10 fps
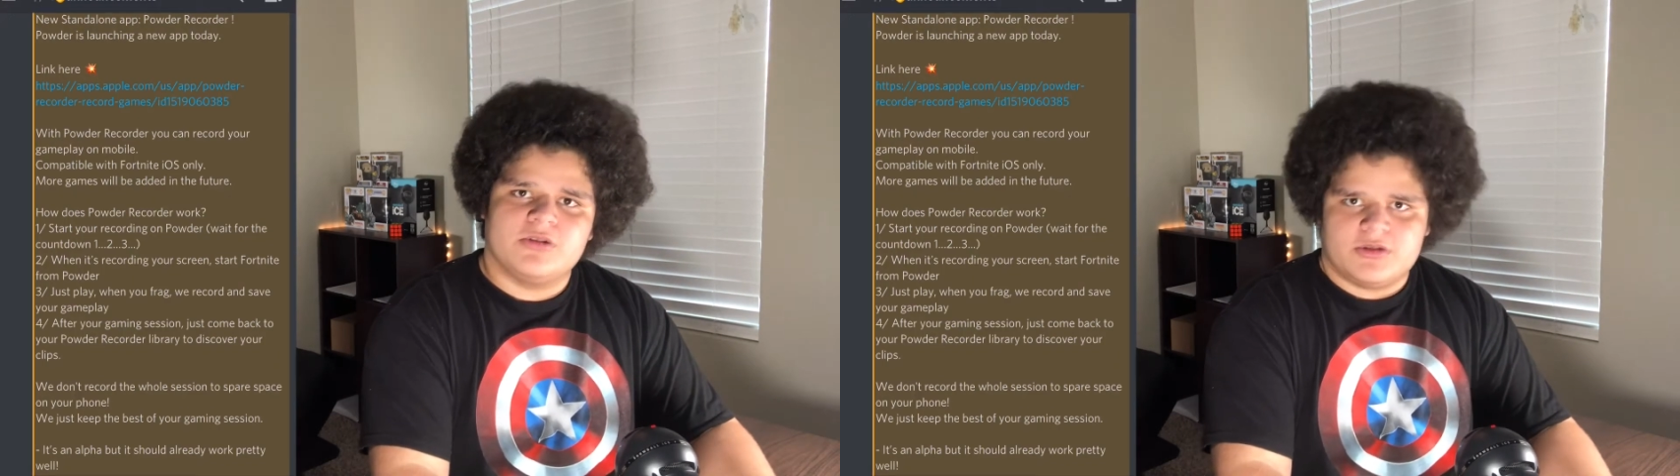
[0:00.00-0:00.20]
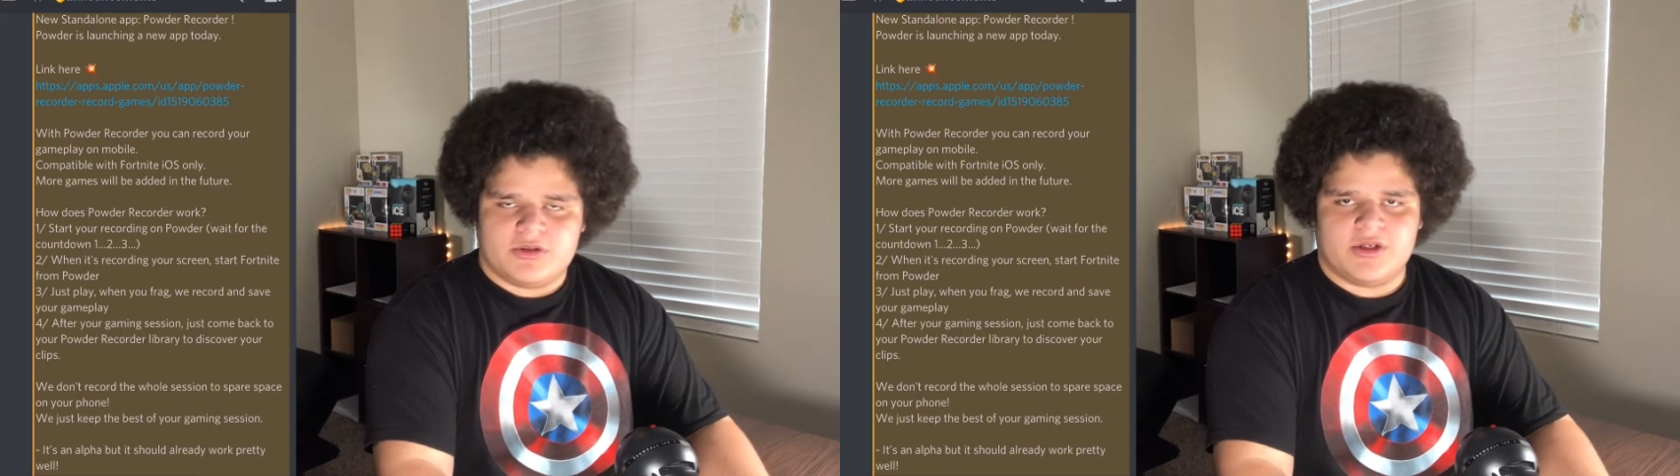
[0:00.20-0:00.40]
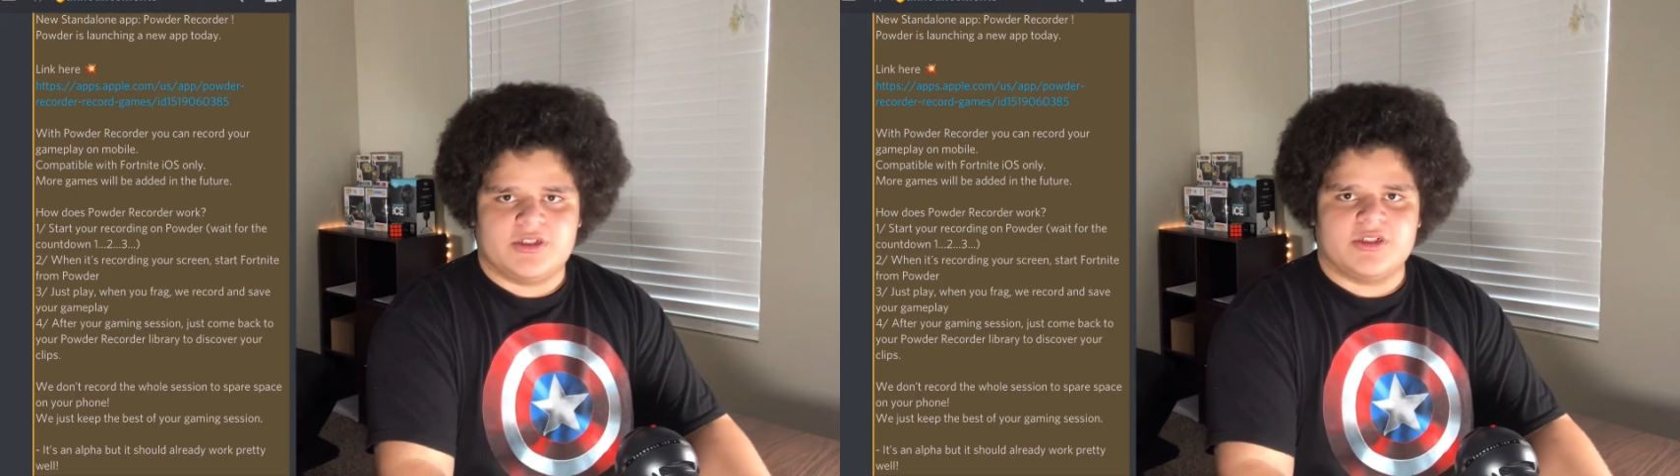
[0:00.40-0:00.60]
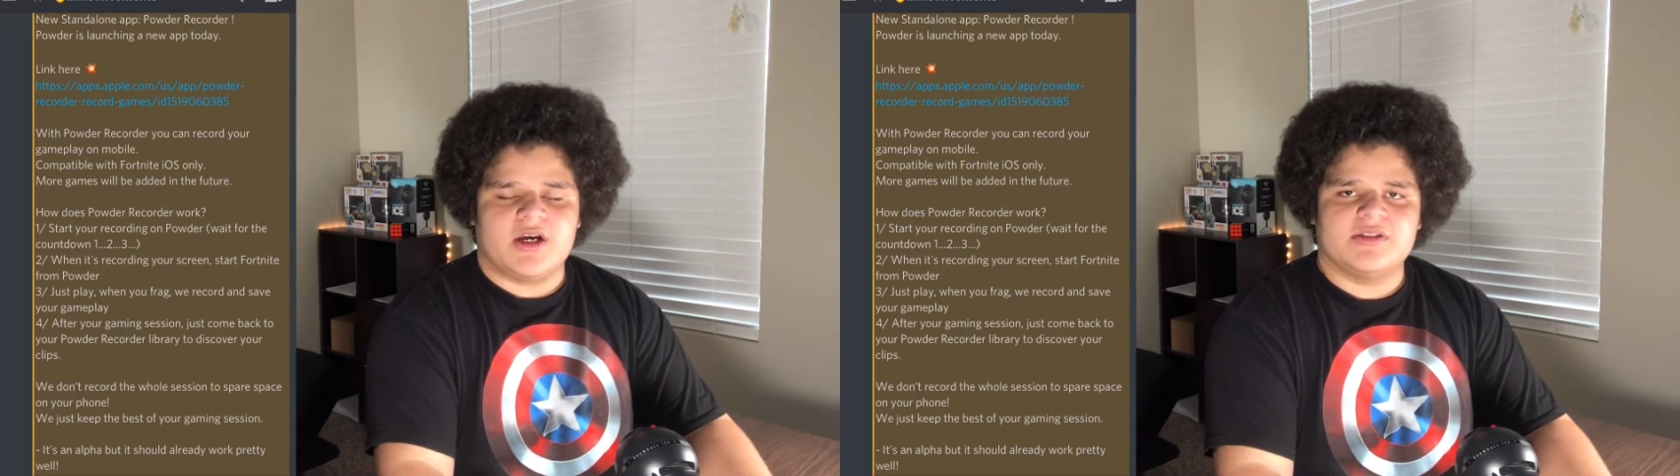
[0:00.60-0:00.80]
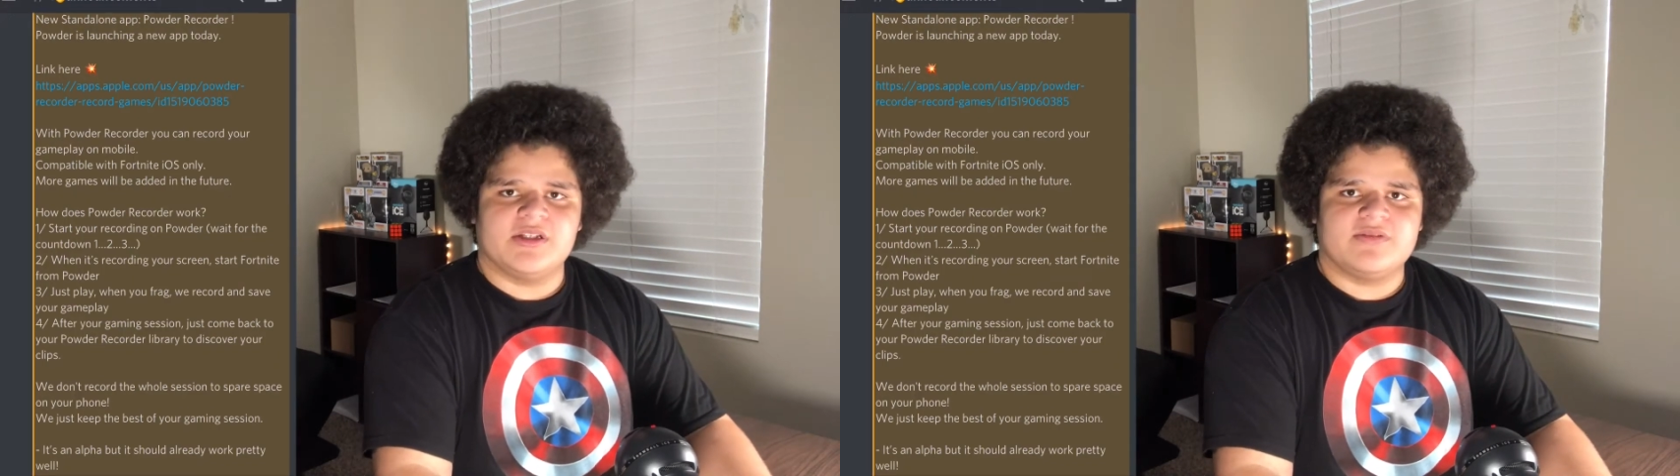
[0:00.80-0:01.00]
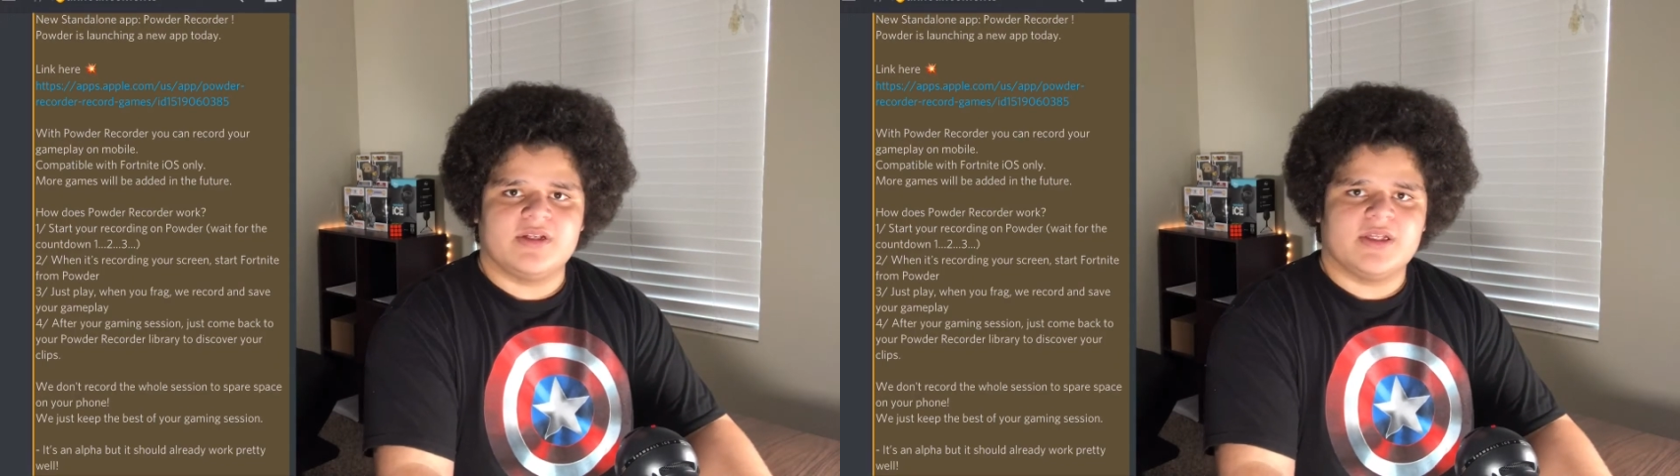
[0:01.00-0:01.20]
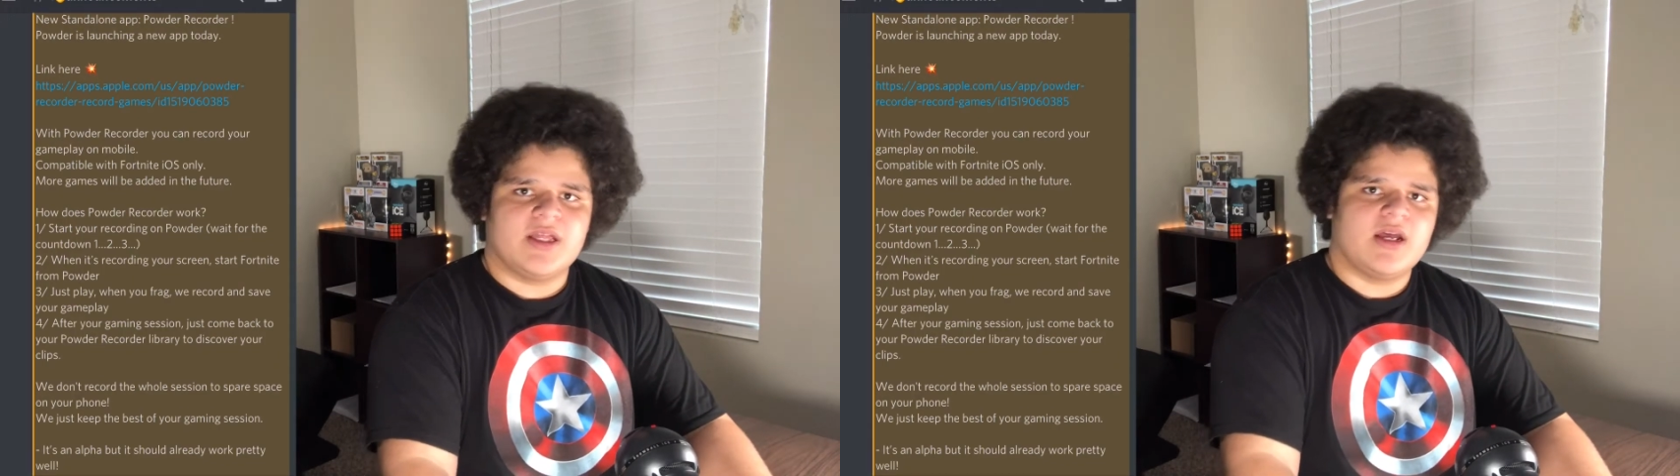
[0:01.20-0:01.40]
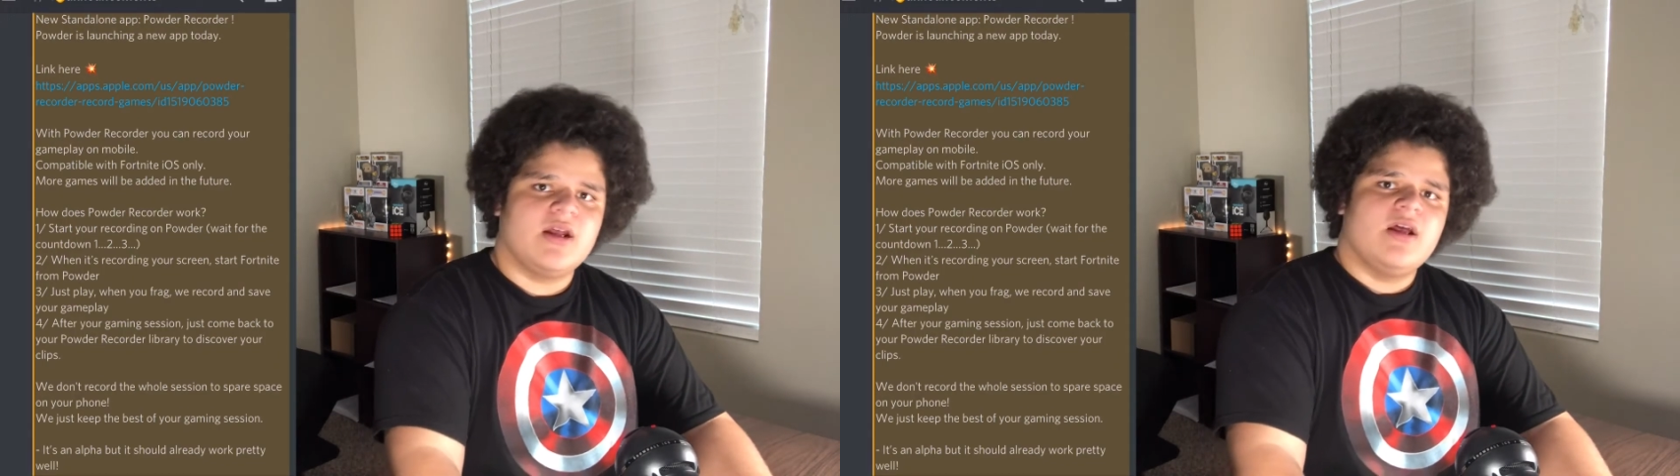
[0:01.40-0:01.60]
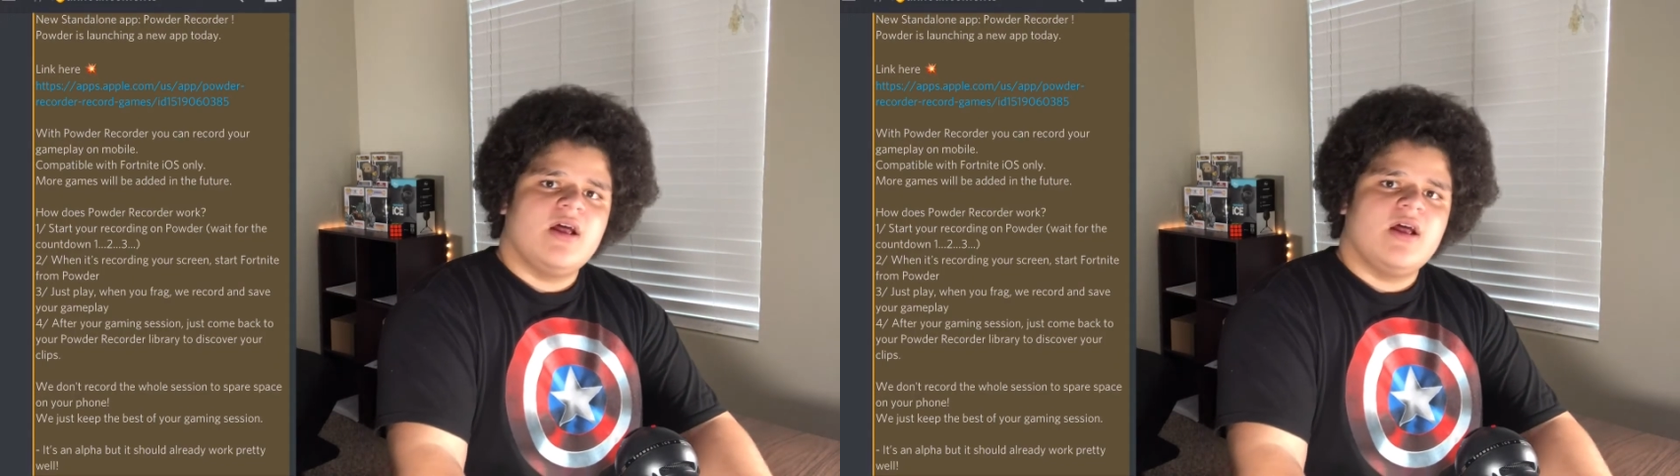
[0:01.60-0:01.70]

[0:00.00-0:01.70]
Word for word: trick shot and stuff like that.